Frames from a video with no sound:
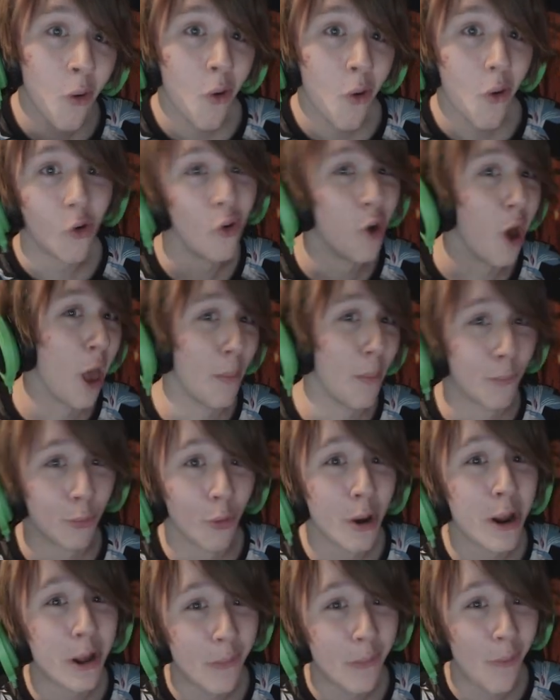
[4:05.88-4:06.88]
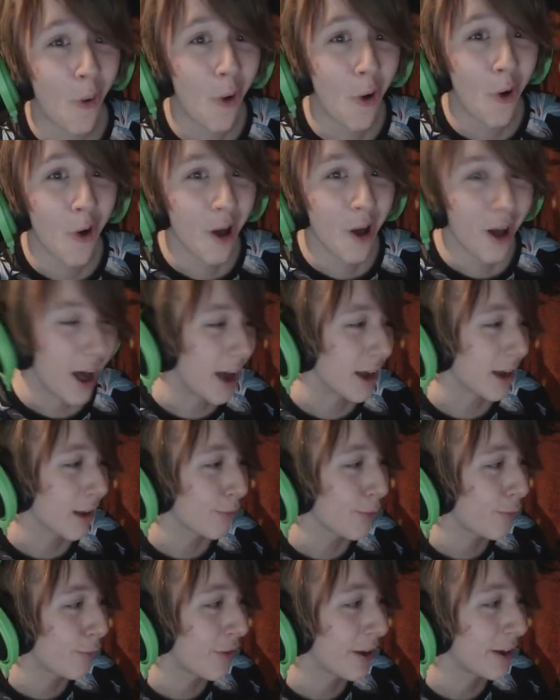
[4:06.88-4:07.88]
or a prequel? I guess
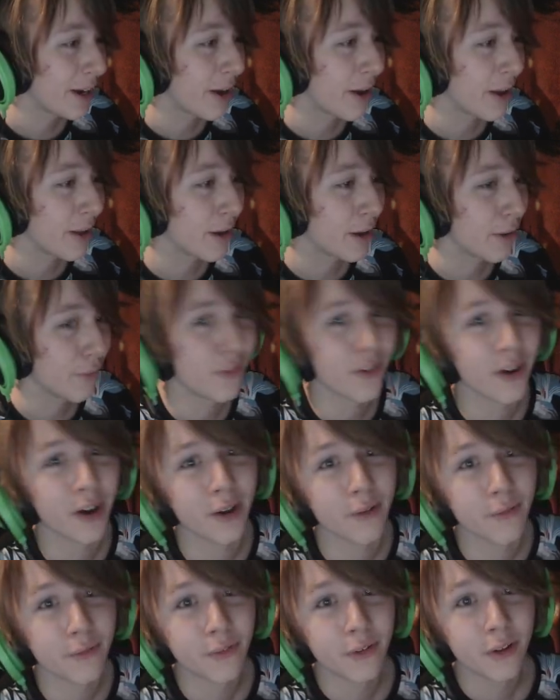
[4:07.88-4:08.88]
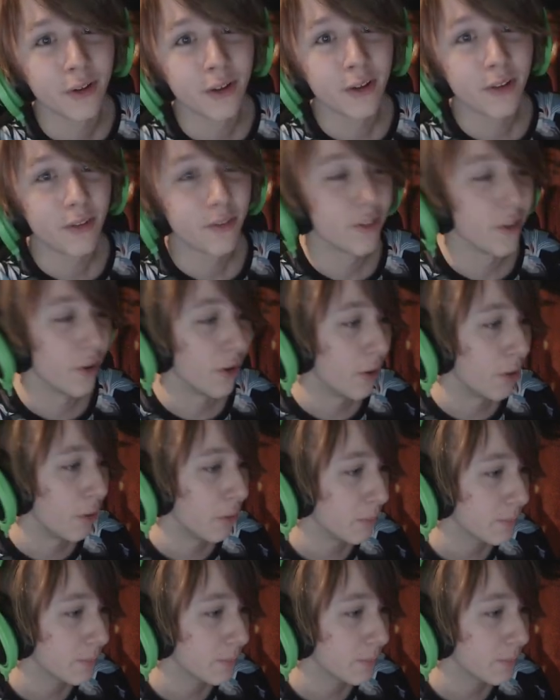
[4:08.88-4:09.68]
we'll find out at night 5. So,